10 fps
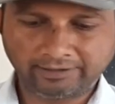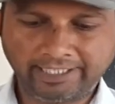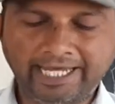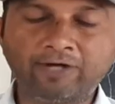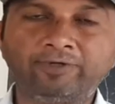
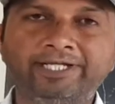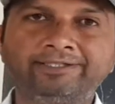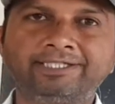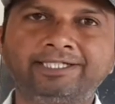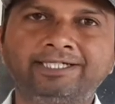they have
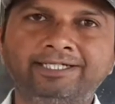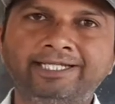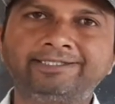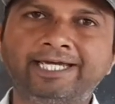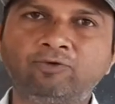density
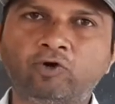less than